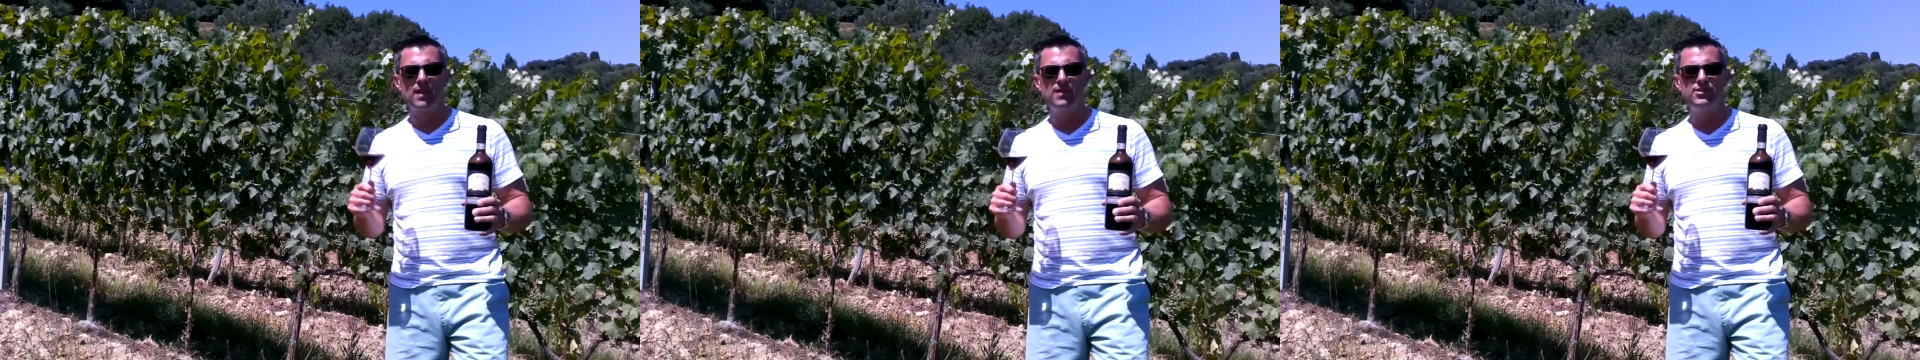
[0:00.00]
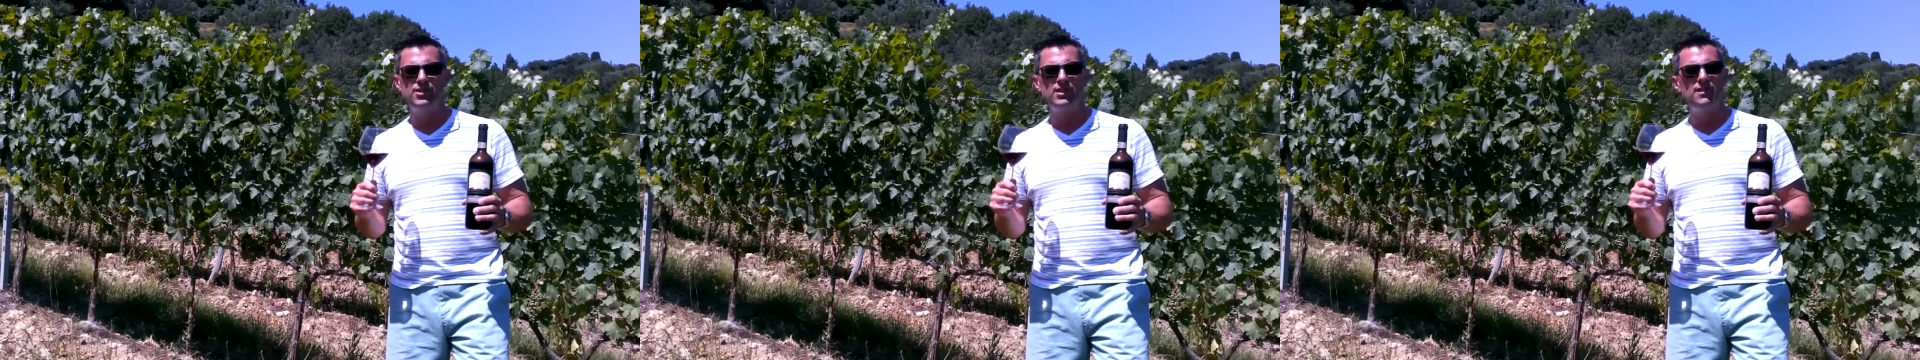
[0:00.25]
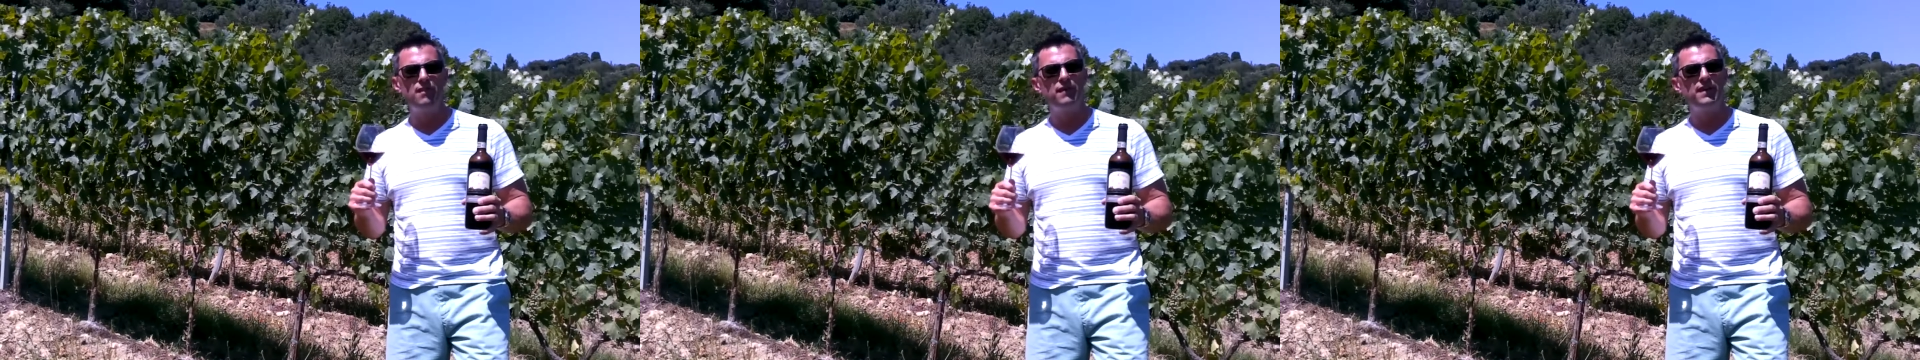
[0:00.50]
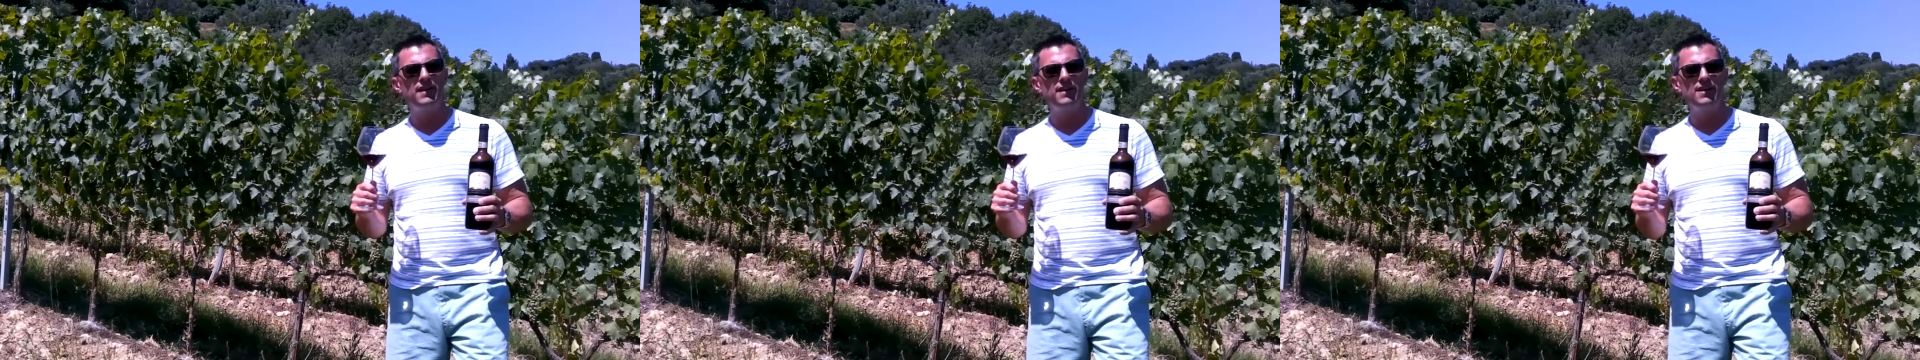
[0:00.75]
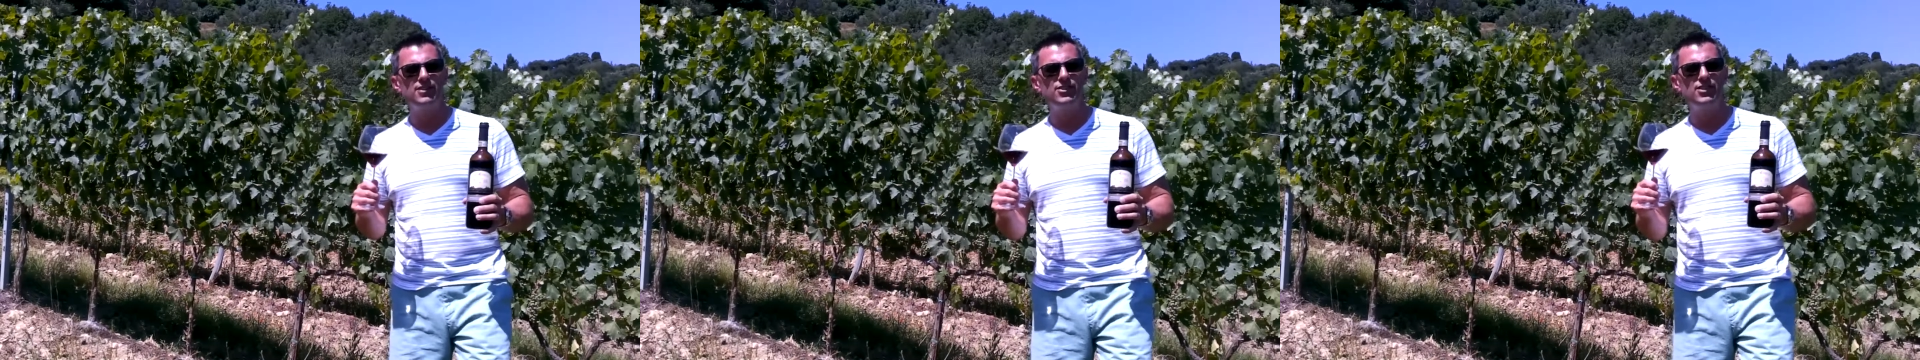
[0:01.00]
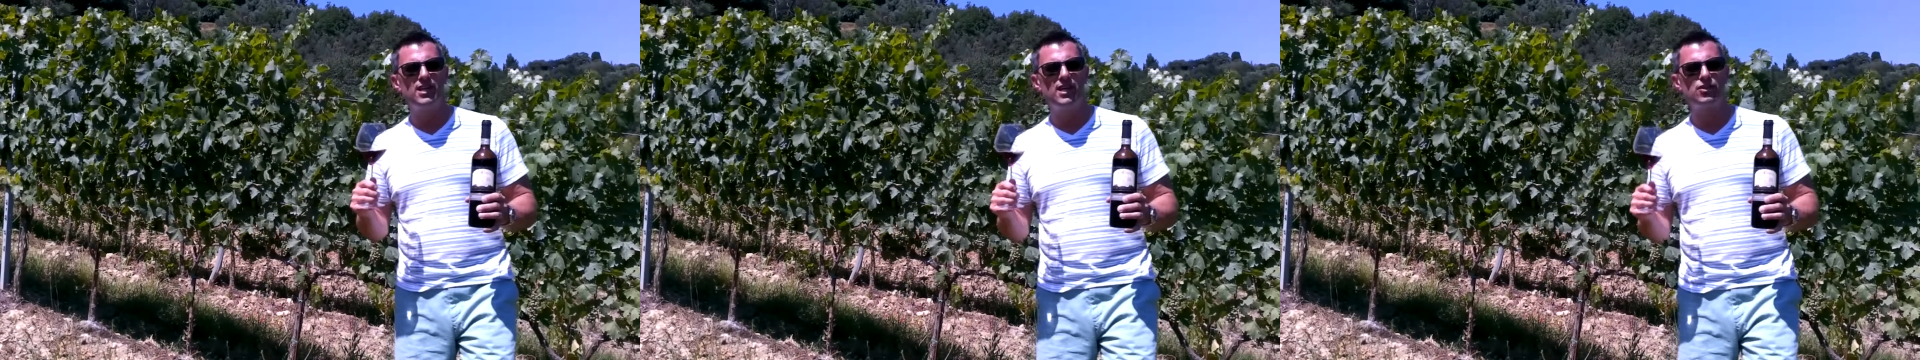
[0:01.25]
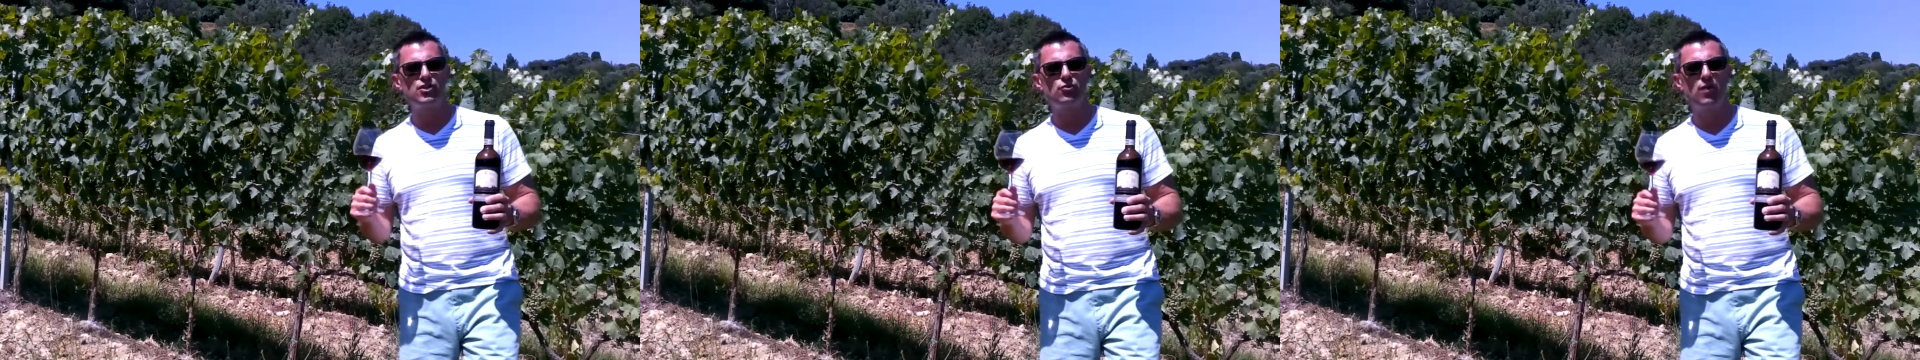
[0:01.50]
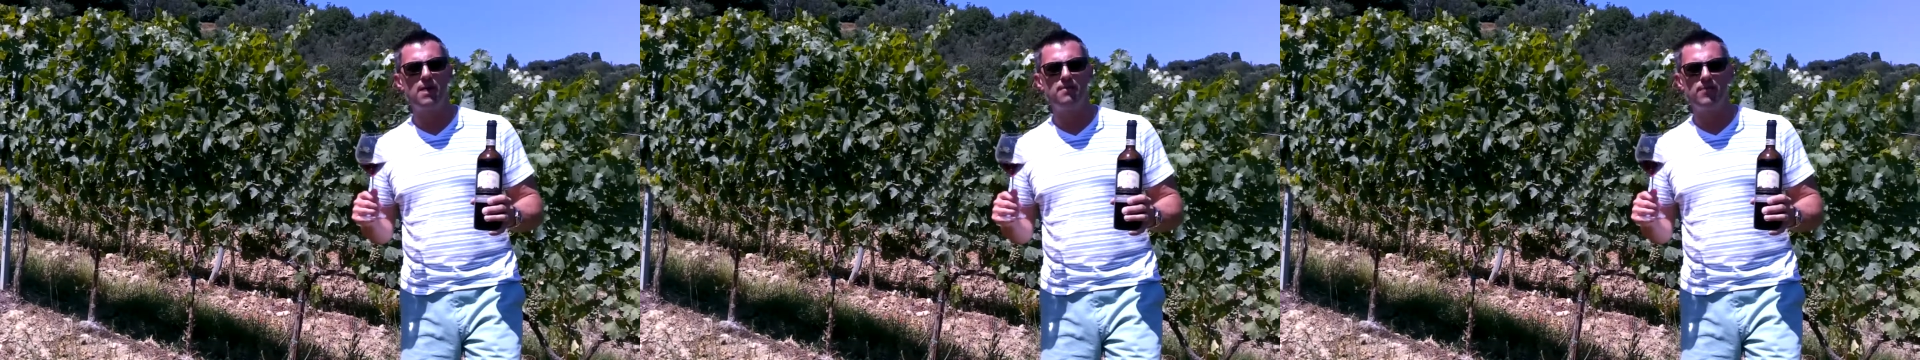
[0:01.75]
a significant acidic
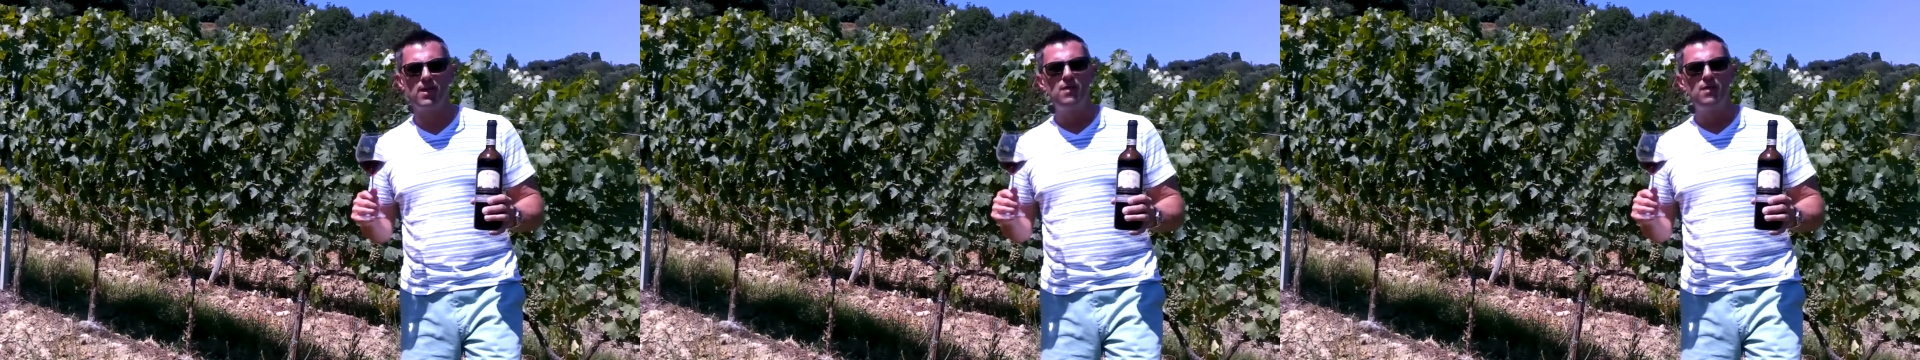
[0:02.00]
stripe,